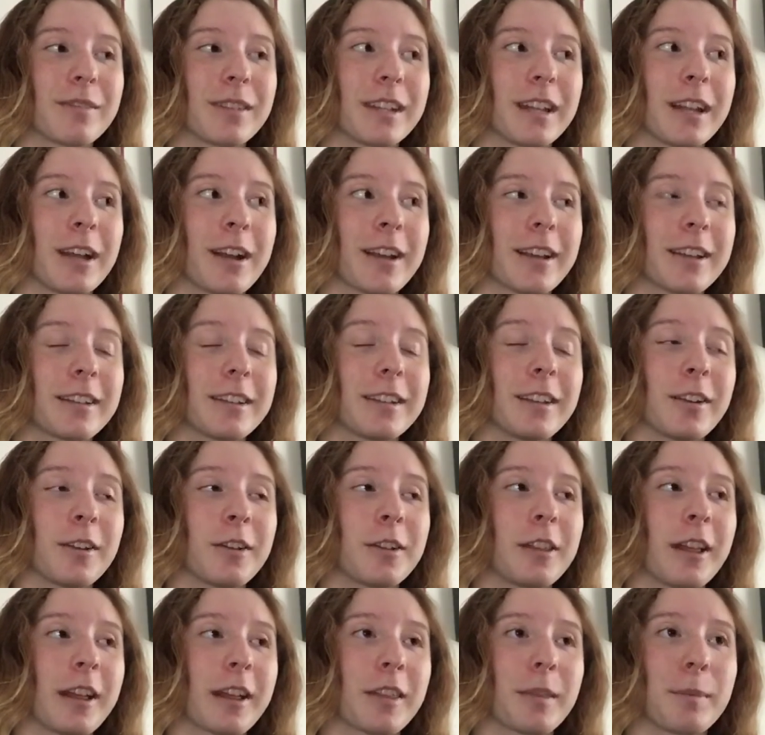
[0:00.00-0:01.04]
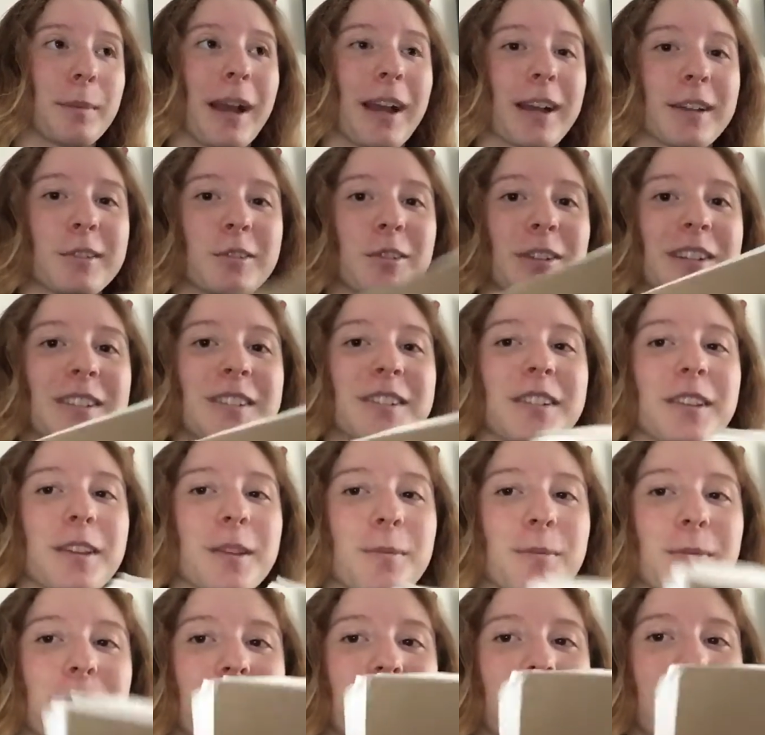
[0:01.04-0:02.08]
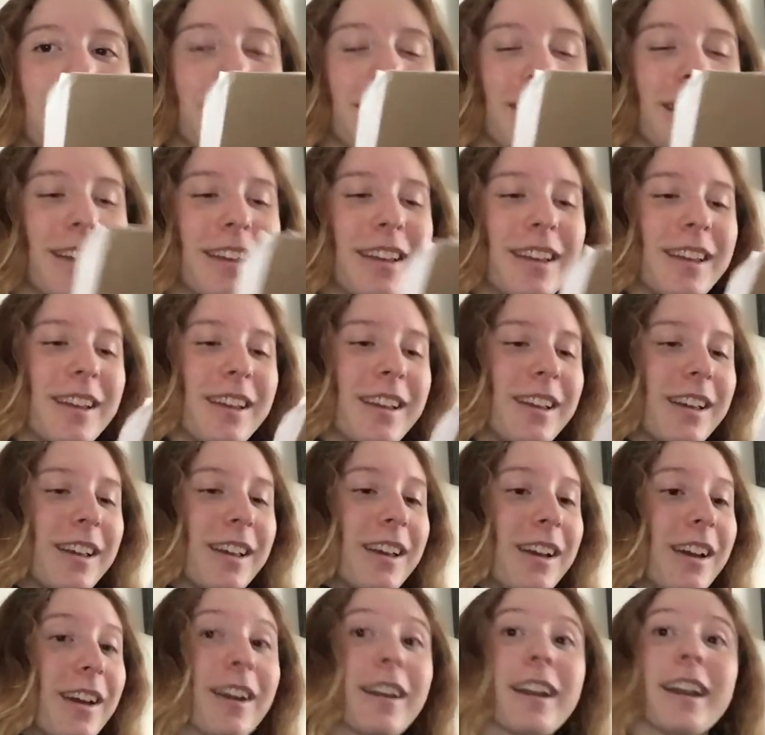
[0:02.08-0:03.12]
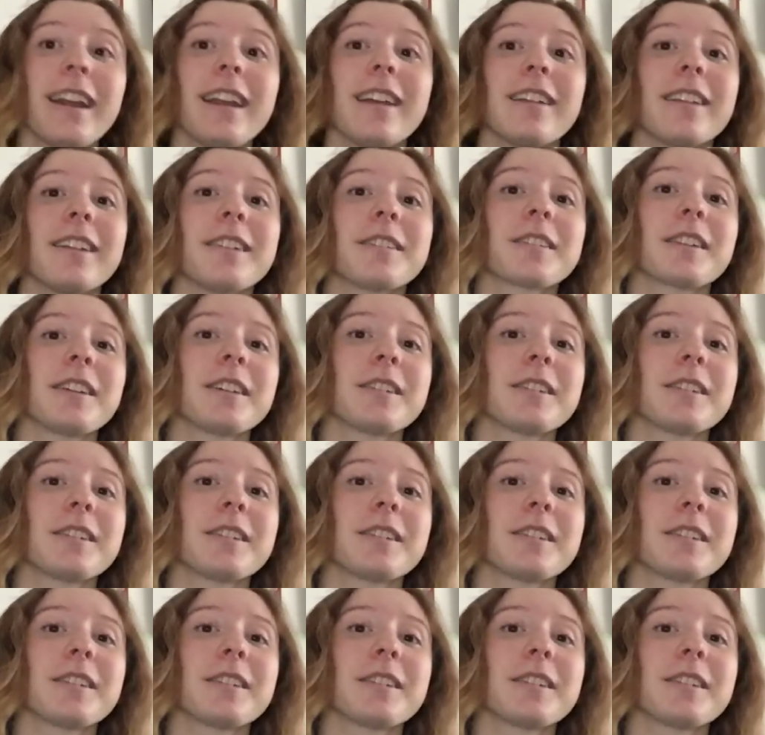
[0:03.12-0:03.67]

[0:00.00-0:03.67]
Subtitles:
now I can tell you like the backstories to them. Alright, let's